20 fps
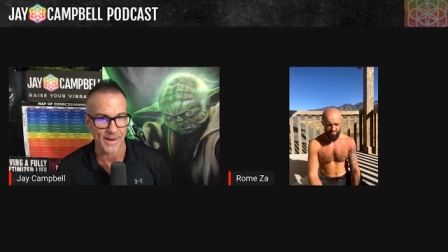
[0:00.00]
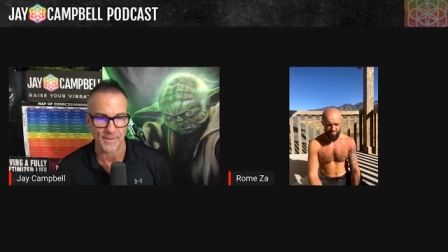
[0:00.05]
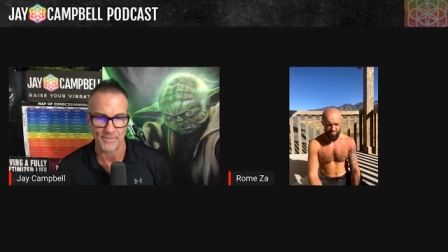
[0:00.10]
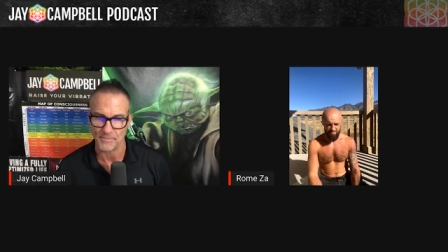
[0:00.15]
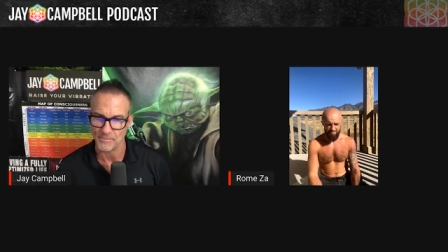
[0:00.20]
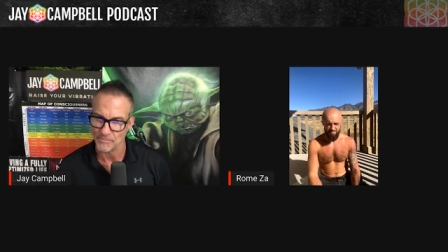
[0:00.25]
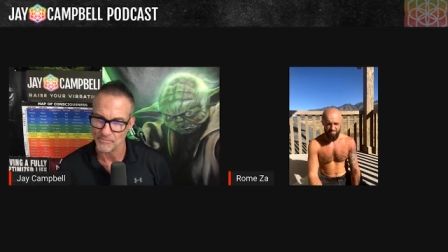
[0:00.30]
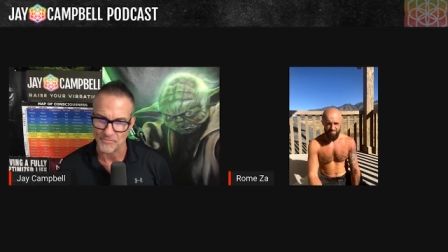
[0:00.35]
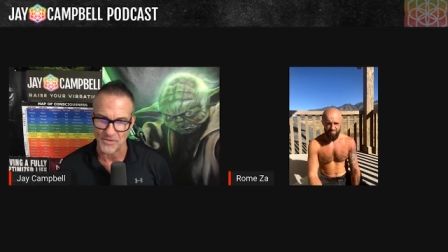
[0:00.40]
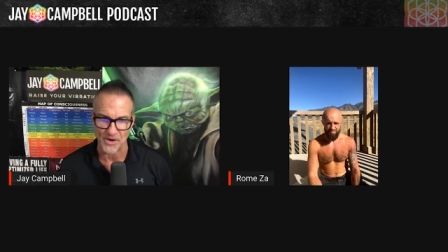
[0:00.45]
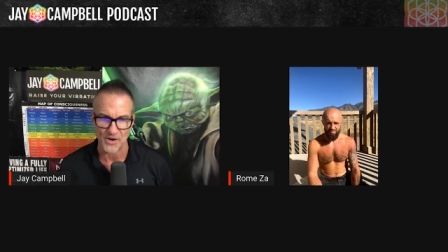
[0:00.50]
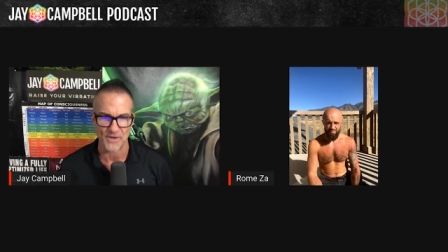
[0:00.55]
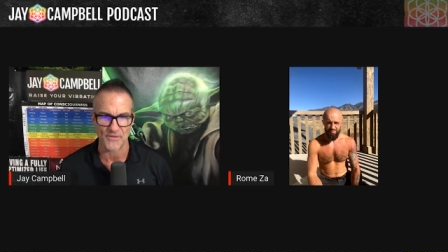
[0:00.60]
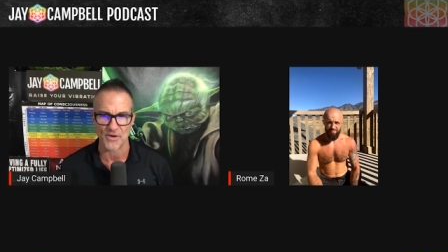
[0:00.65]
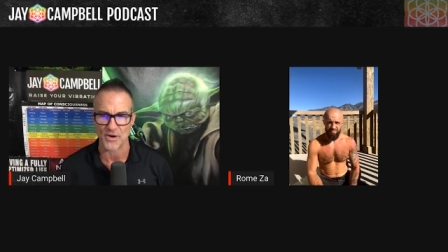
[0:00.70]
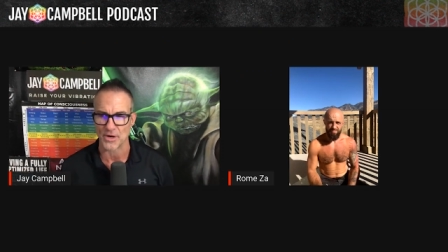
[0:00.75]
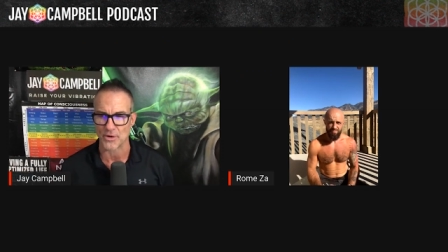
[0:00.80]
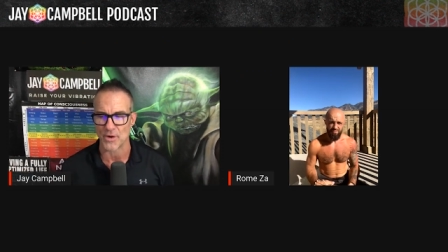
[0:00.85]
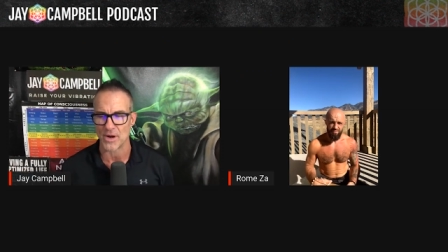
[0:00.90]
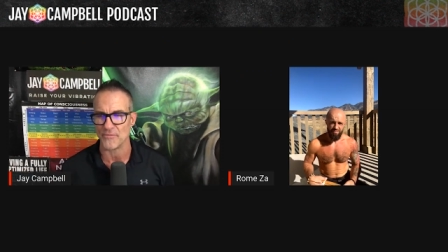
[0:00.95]
I'm very,
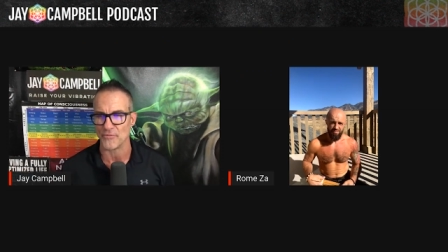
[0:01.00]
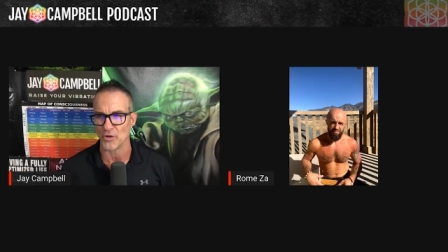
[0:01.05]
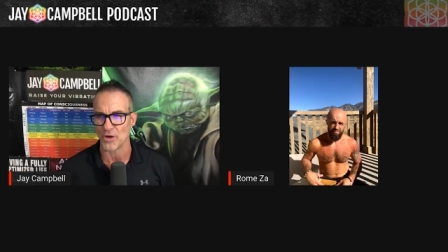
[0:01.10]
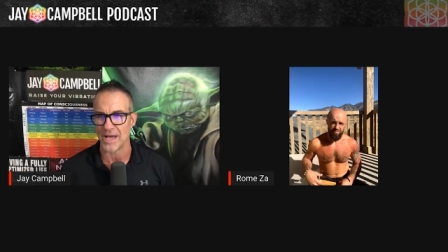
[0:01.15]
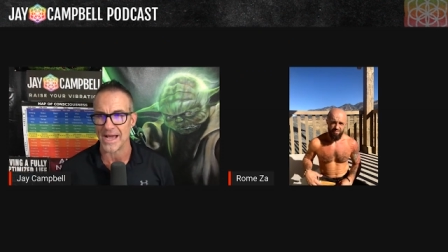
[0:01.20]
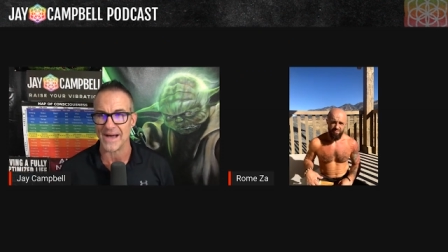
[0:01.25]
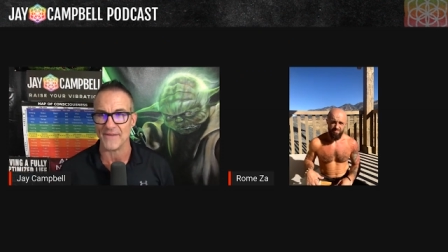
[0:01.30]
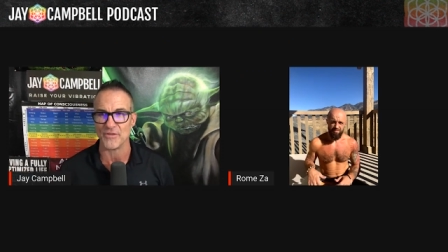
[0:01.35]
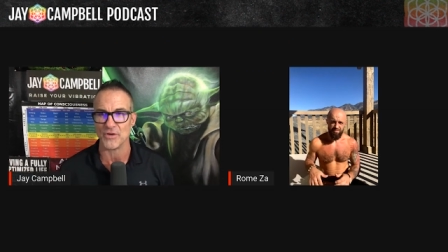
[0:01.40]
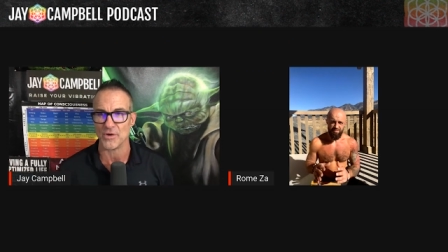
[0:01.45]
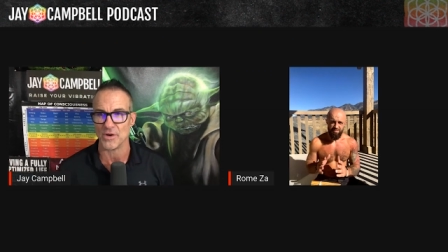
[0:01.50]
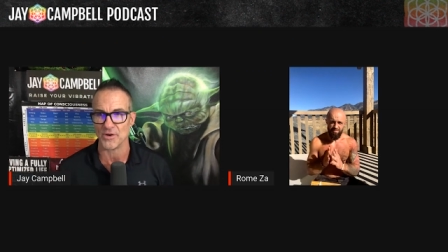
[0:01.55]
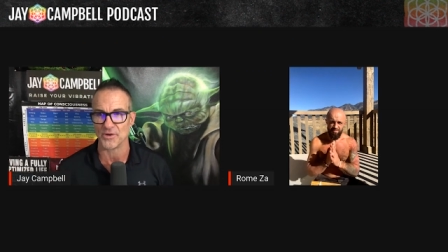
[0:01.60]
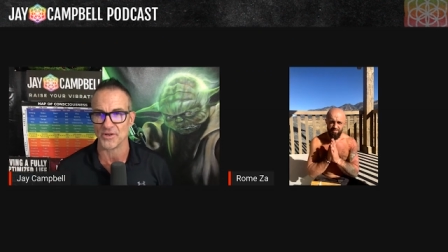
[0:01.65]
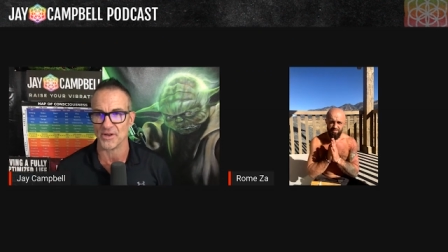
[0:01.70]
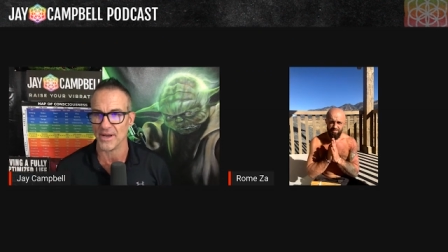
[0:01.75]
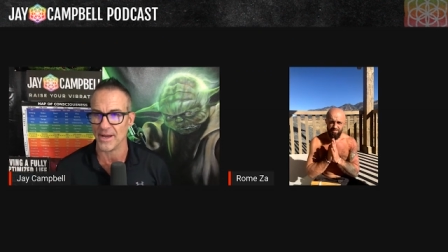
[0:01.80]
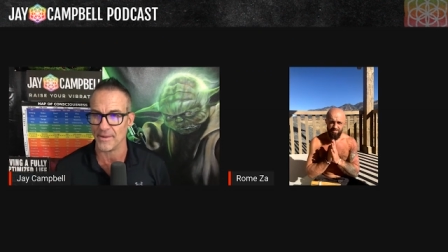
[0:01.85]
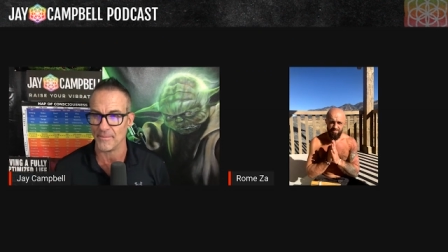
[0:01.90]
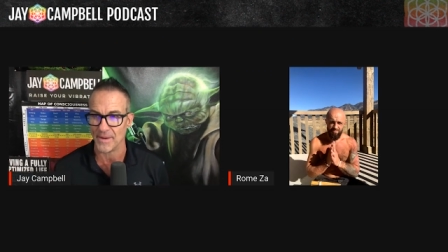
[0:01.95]
very grateful to have you here
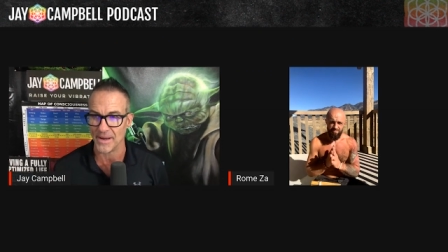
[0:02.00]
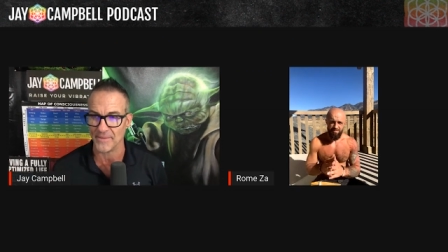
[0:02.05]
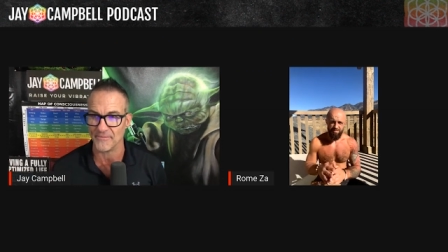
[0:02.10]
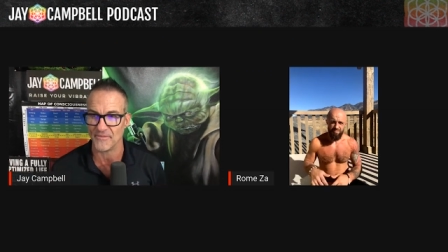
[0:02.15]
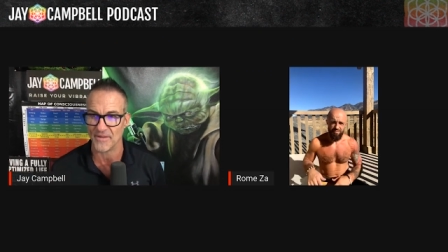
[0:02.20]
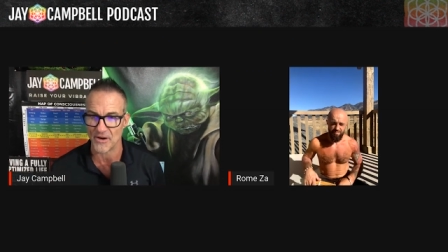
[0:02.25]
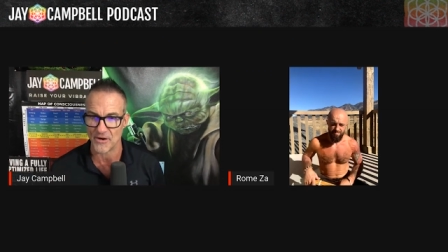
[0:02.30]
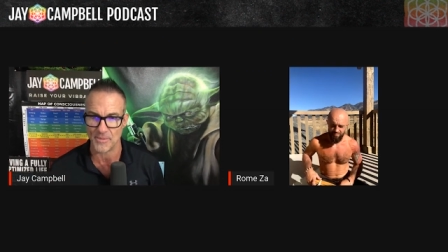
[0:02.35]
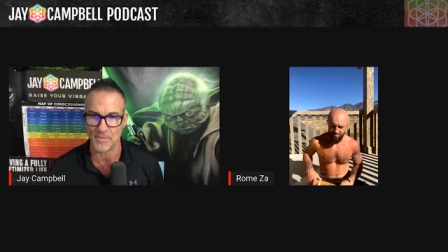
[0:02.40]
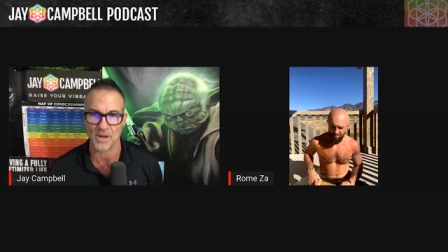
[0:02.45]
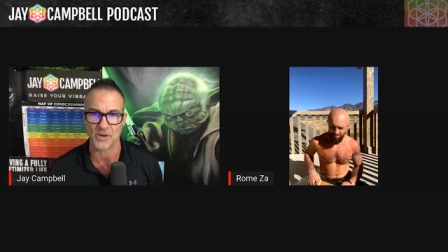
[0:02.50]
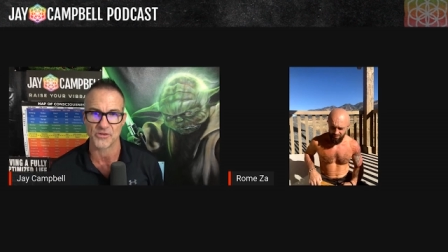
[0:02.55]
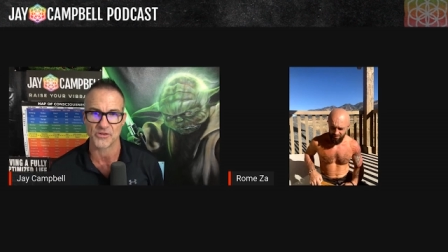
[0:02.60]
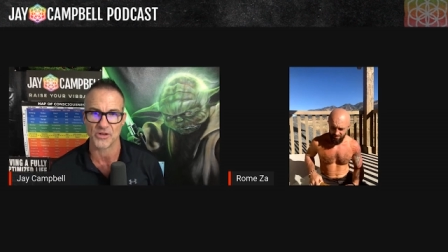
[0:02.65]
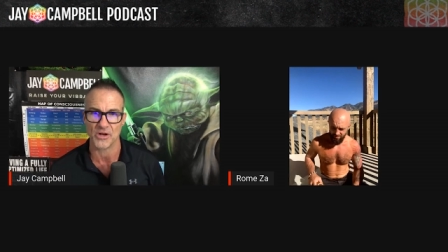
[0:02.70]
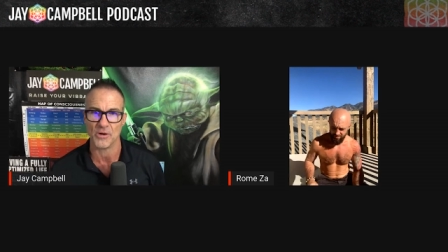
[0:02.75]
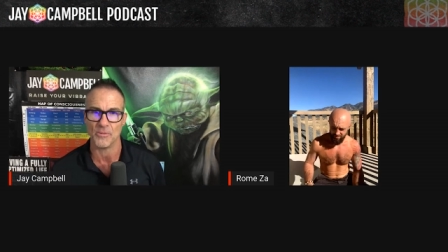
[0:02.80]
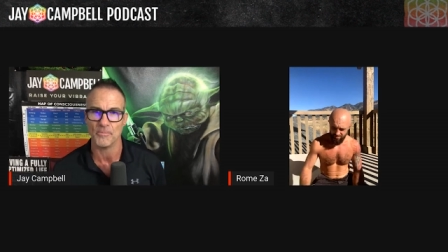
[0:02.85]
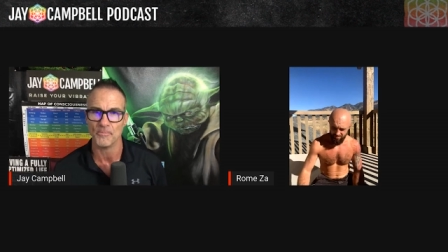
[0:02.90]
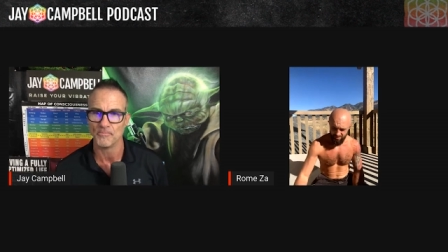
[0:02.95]
today, man. Very much
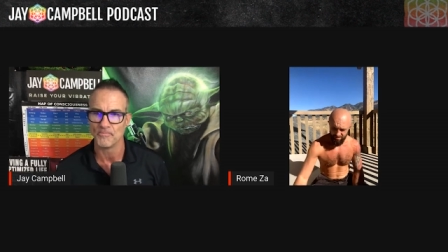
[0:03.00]
so.